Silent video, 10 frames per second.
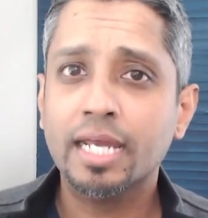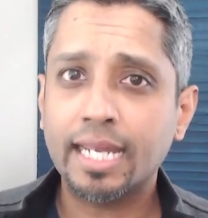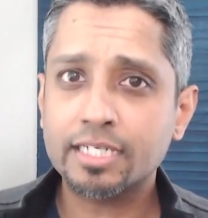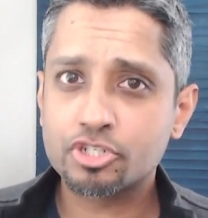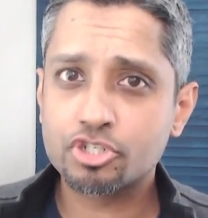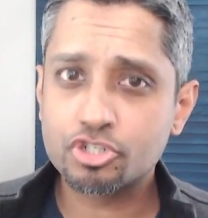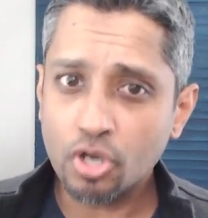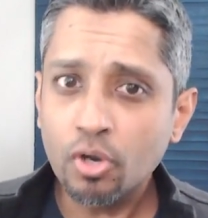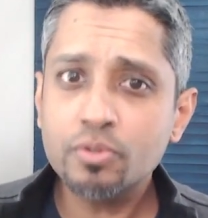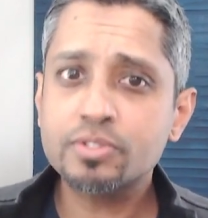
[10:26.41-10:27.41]
it
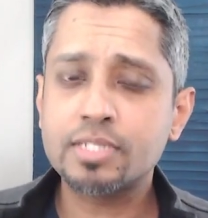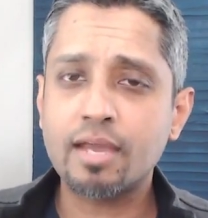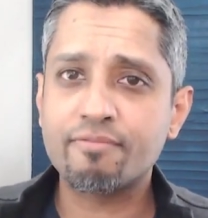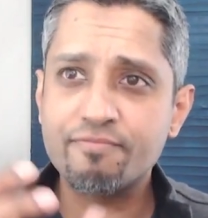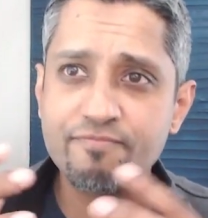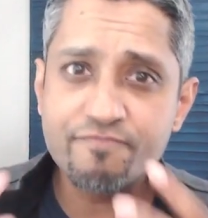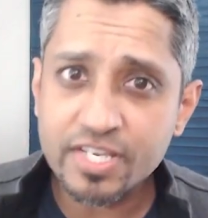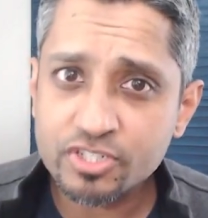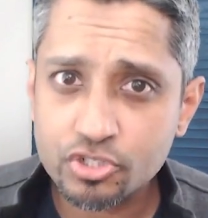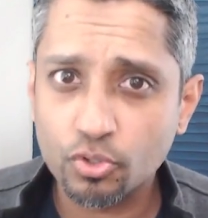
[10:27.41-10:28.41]
shows the
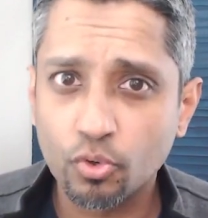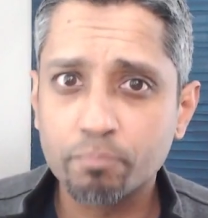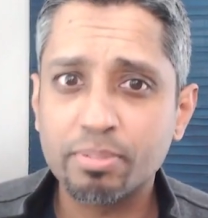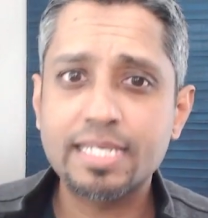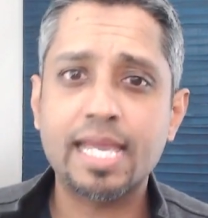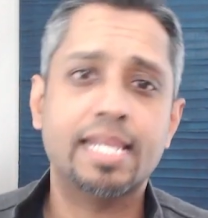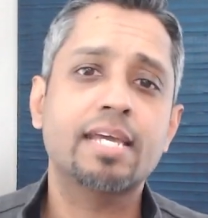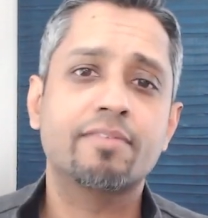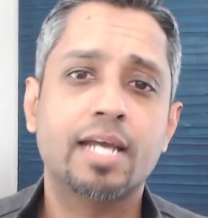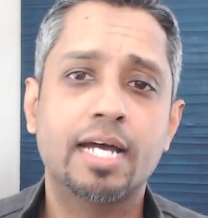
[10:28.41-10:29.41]
official beginning
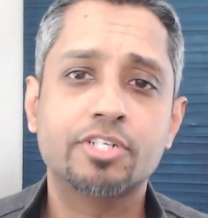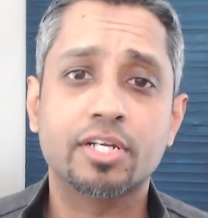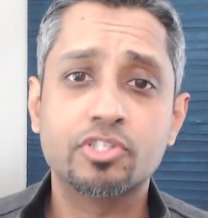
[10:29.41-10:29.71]
of a contract.